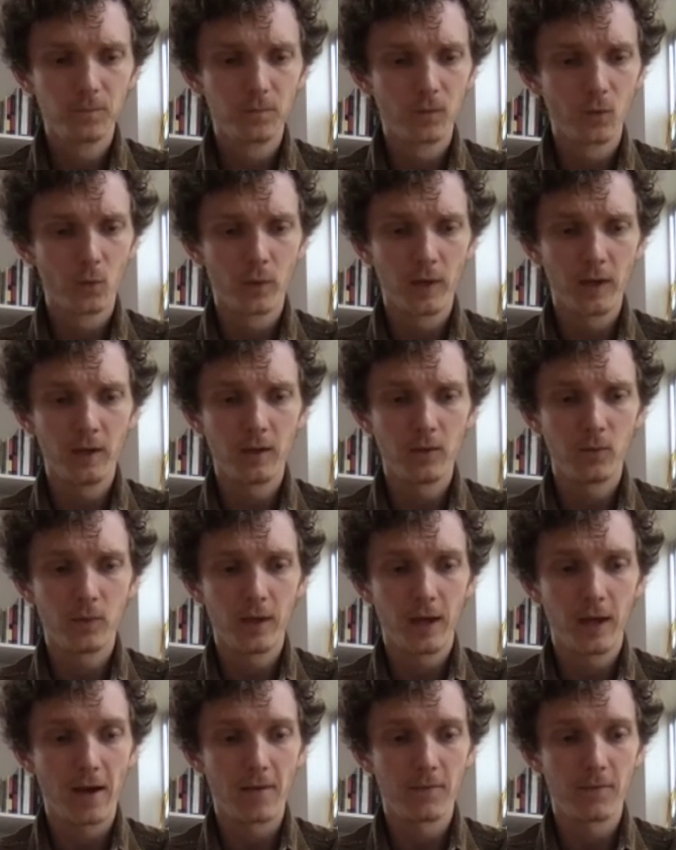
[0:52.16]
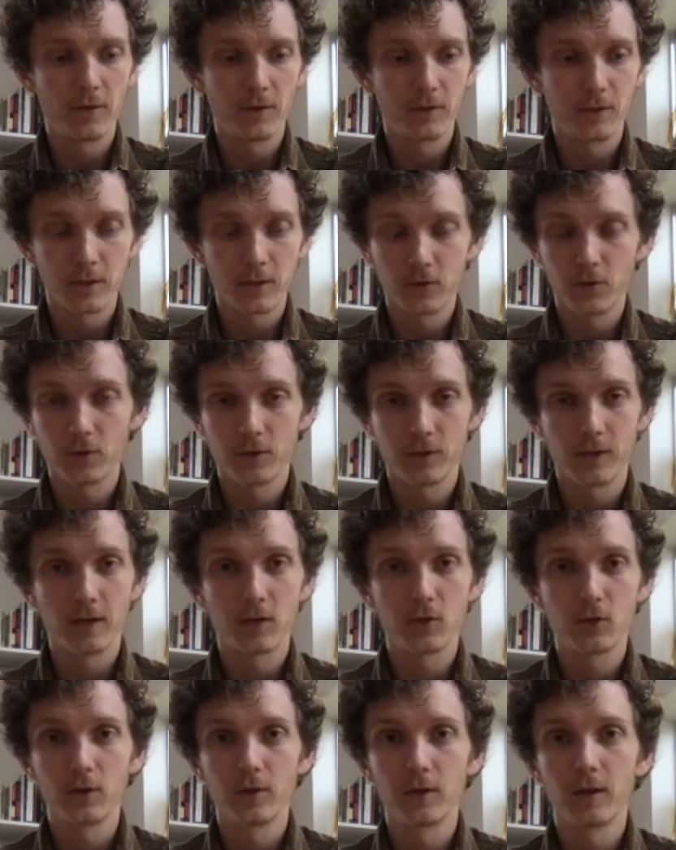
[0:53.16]
we have this
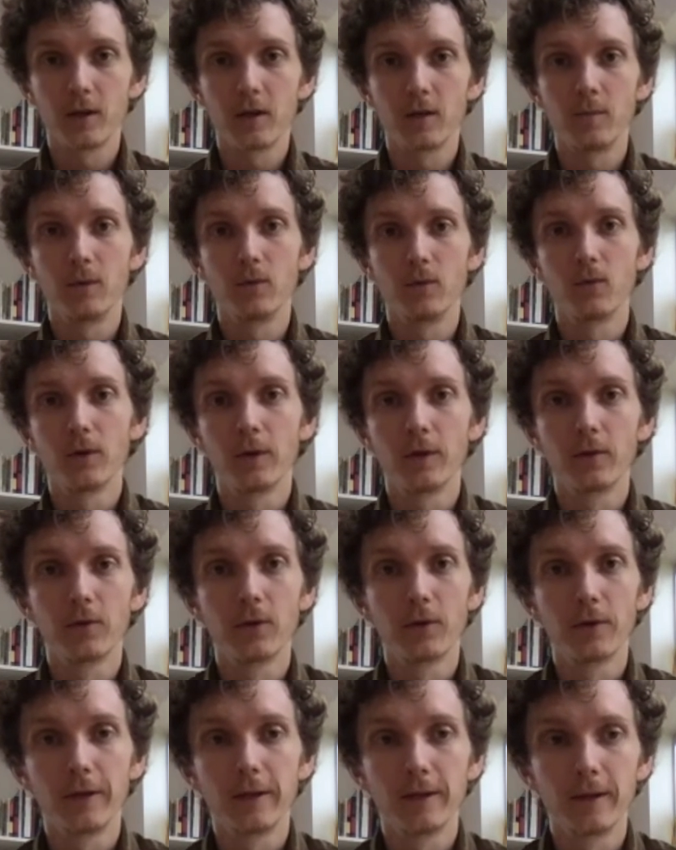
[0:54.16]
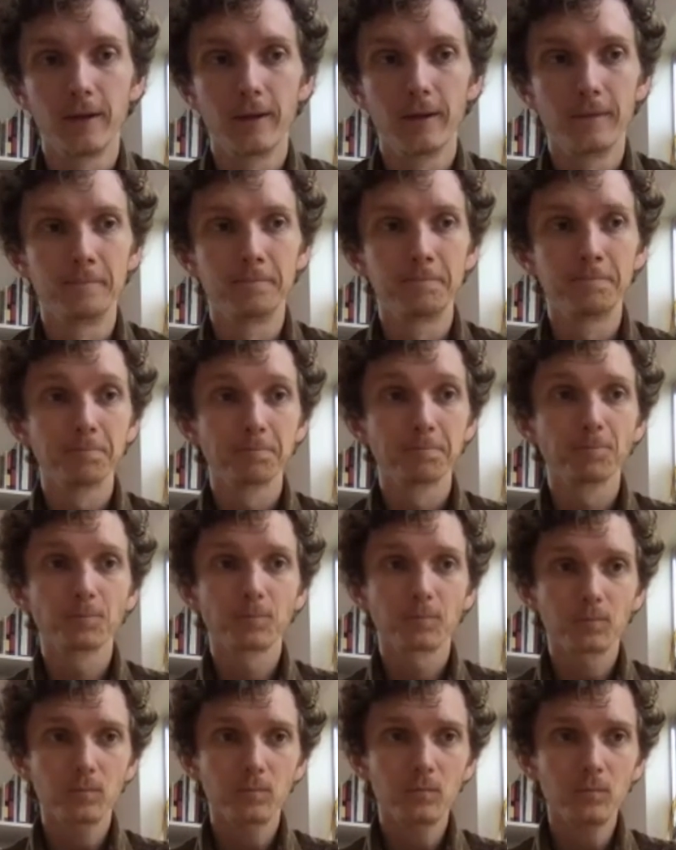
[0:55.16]
intersection that can be really, really,
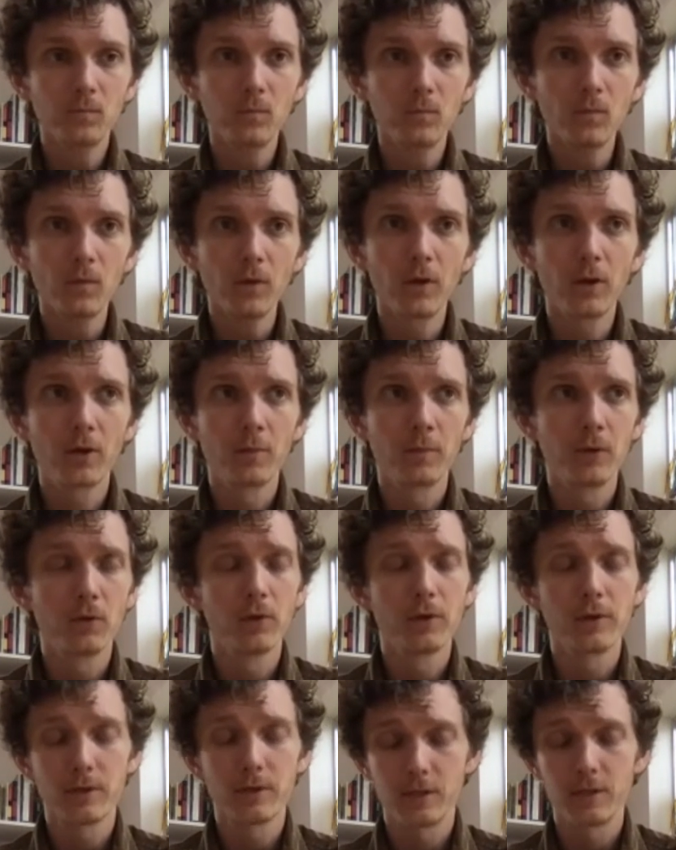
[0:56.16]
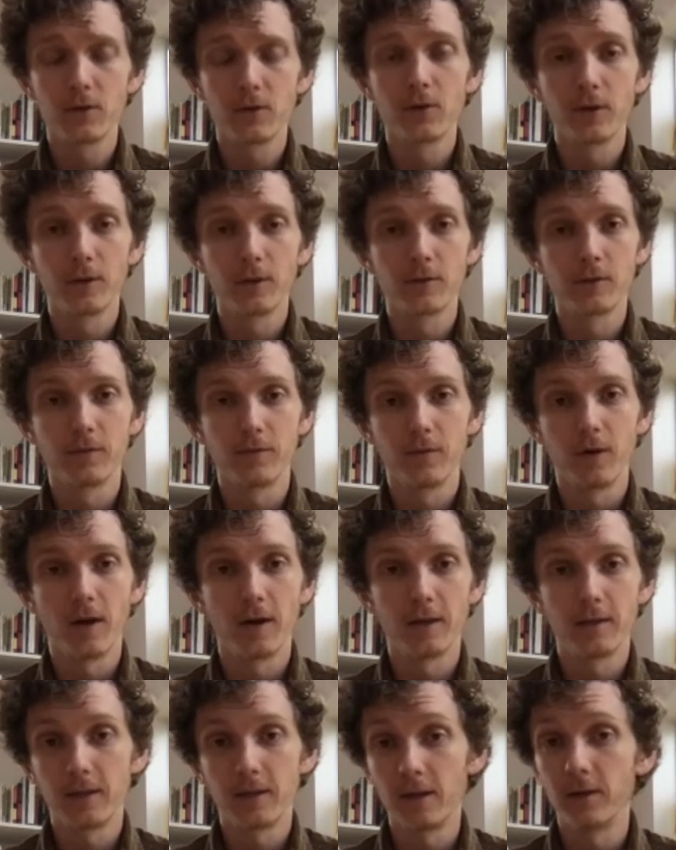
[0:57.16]
it can be really serious if not
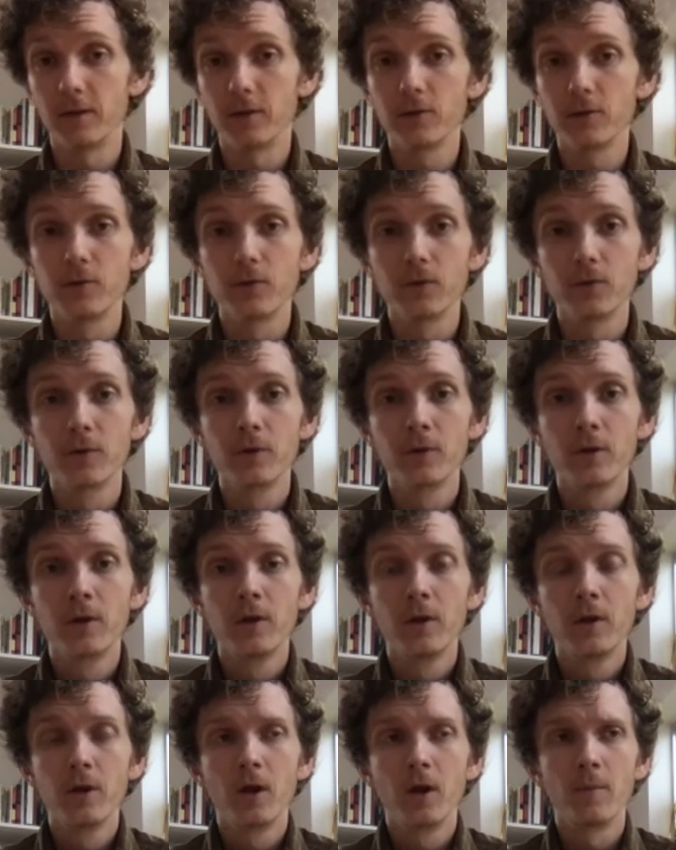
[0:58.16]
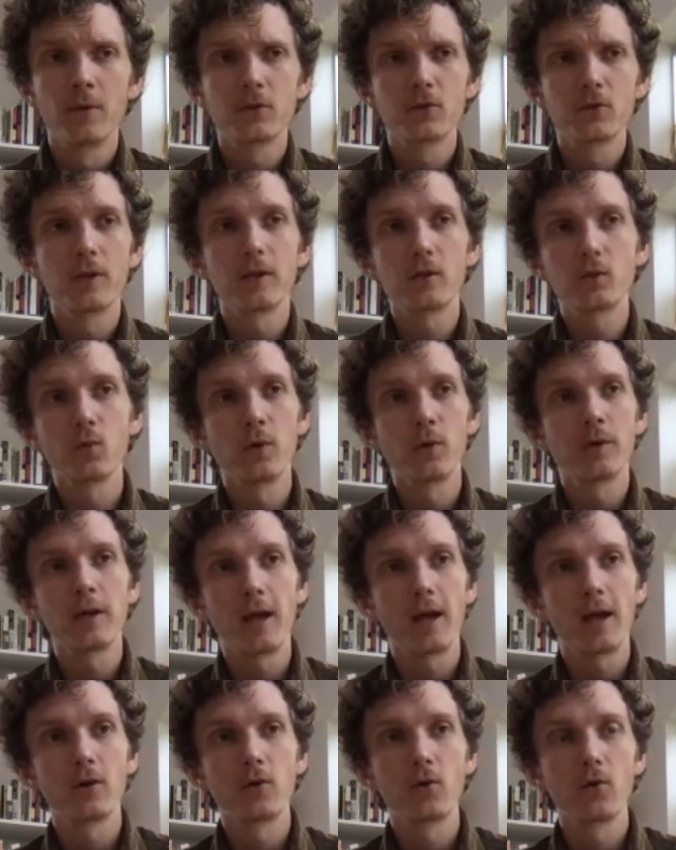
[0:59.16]
attended to. And so that's one
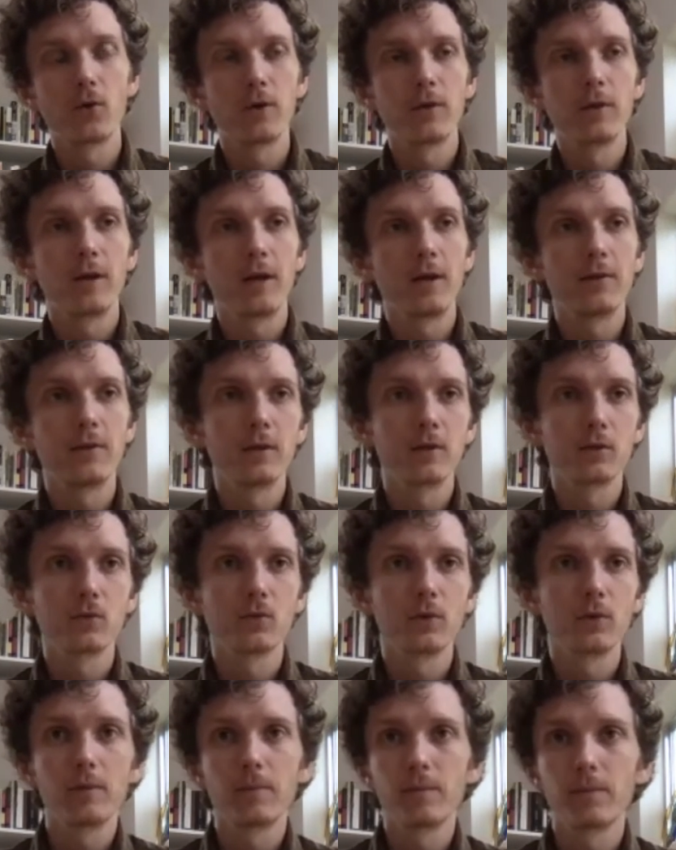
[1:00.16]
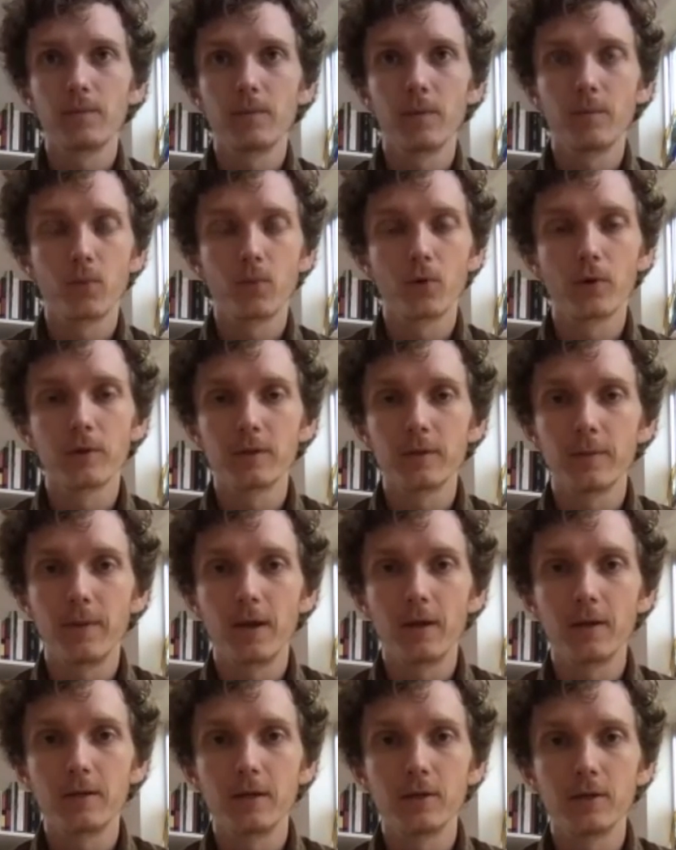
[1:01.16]
category that I think is really important to pay
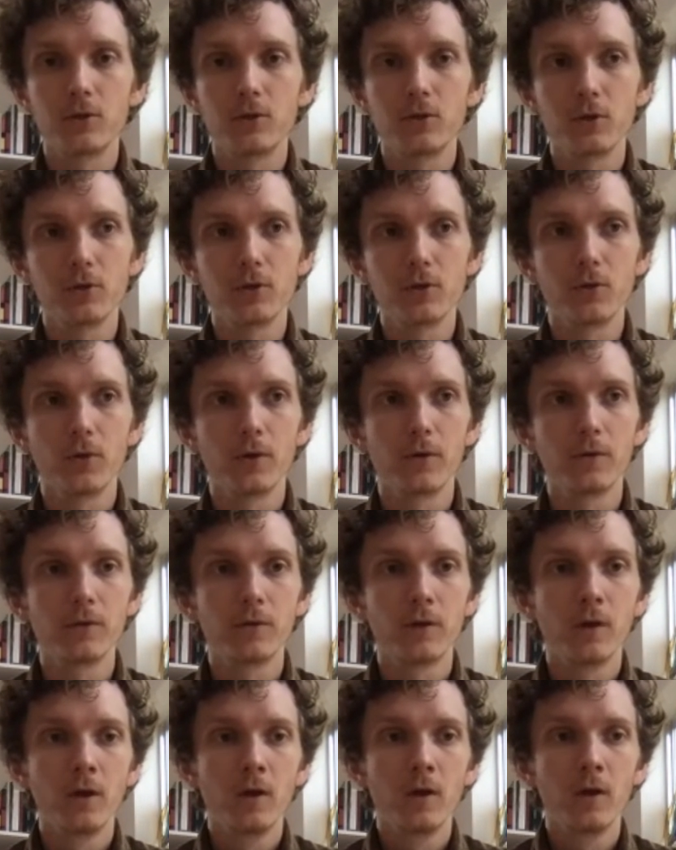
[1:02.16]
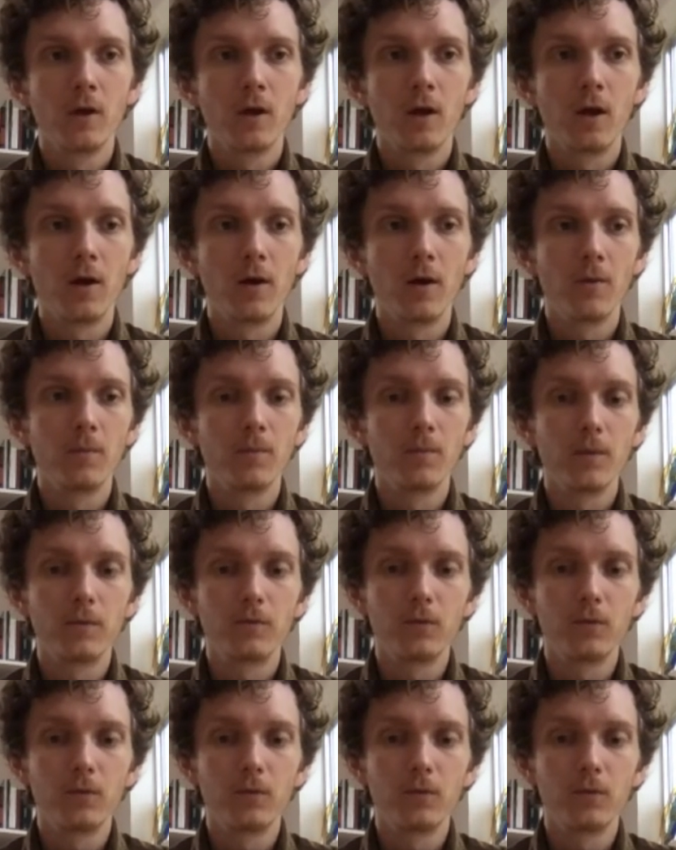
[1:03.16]
attention to is if